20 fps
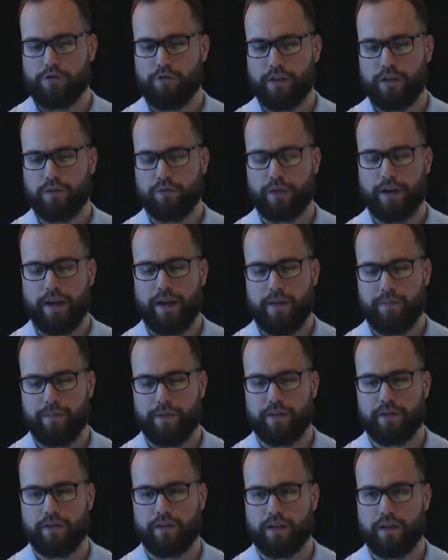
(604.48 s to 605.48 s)
could
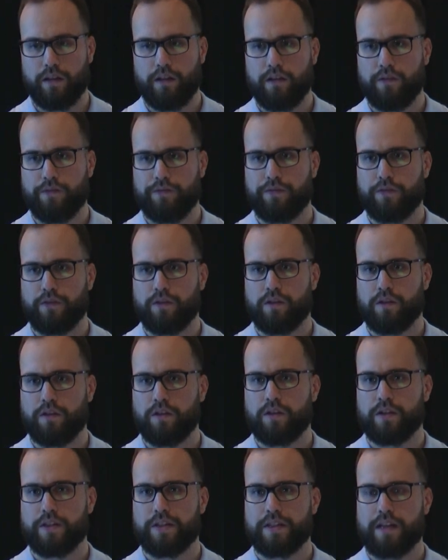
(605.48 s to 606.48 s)
happen if
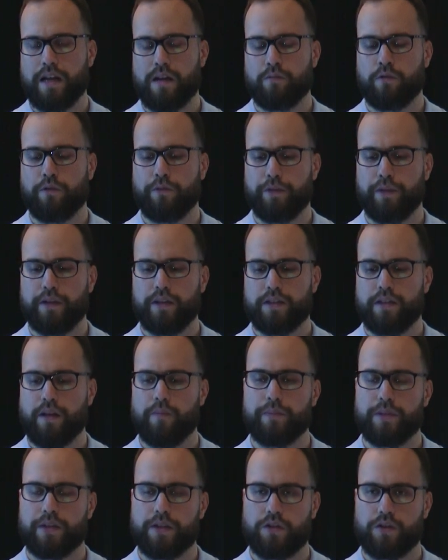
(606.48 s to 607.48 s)
some of these
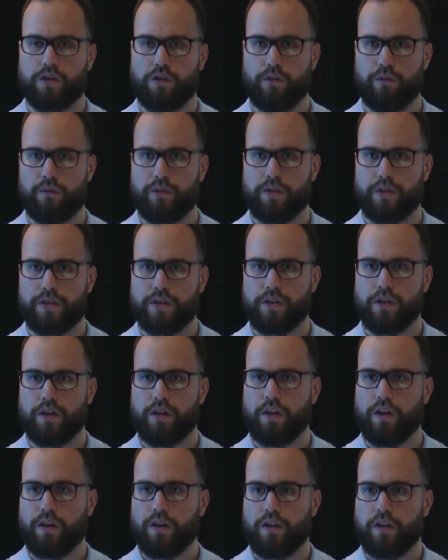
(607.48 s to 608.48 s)
MPC solvers
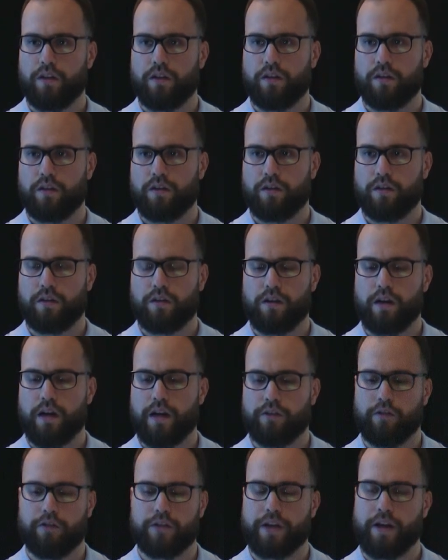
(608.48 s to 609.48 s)
are
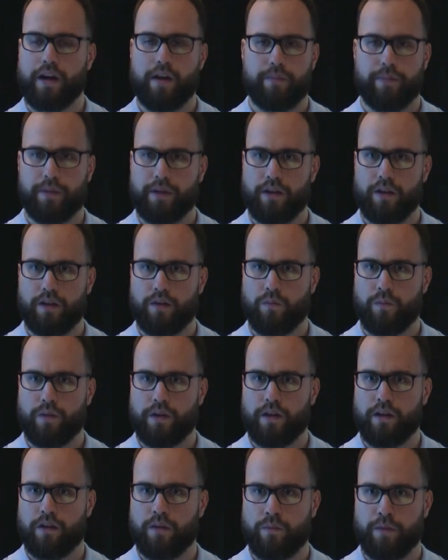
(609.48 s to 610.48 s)
not happy
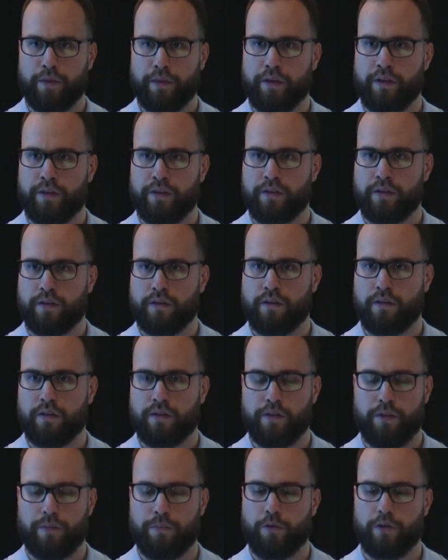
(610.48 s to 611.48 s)
within
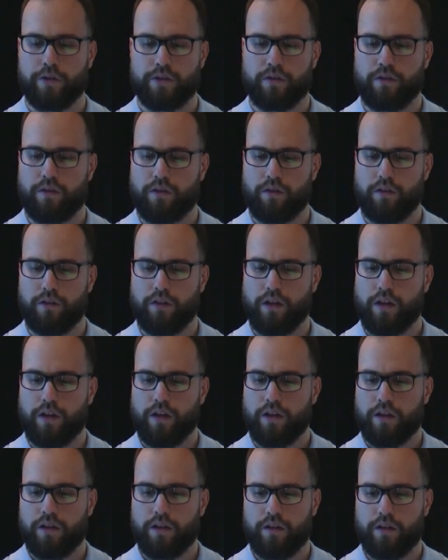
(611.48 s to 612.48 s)
the protocol.
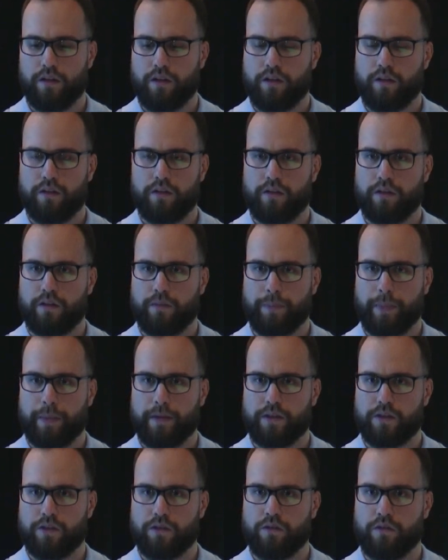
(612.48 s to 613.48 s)

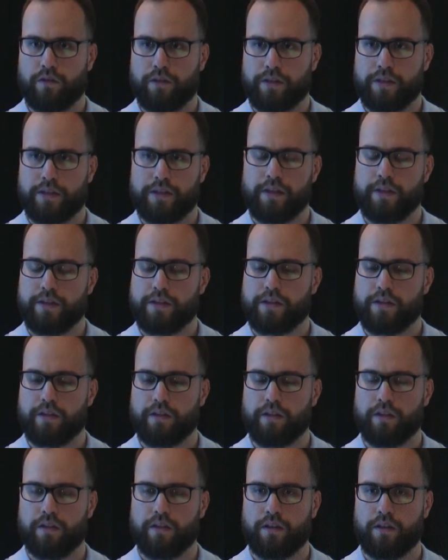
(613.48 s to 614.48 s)
So since
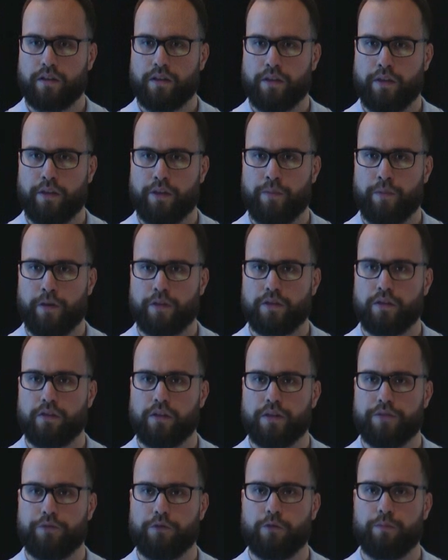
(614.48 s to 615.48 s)
the protocol
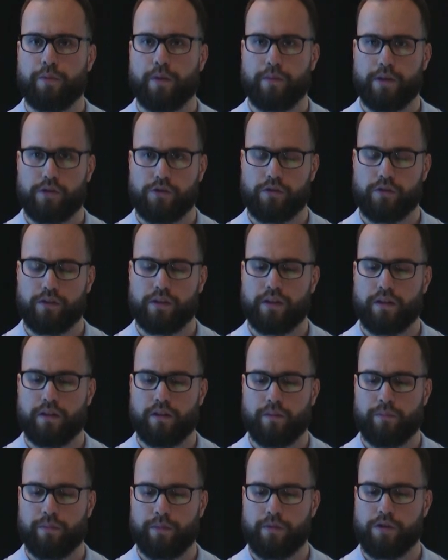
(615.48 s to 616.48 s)
is fully
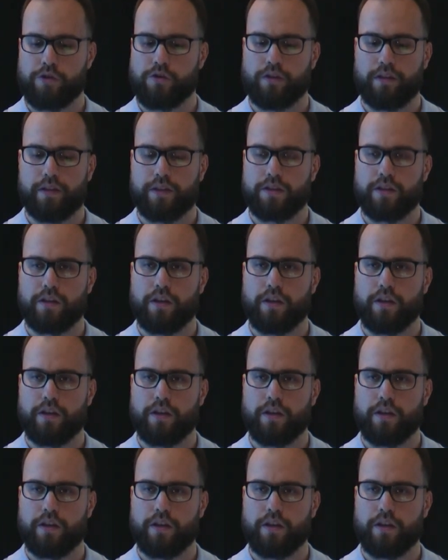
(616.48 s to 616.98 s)
permissionless,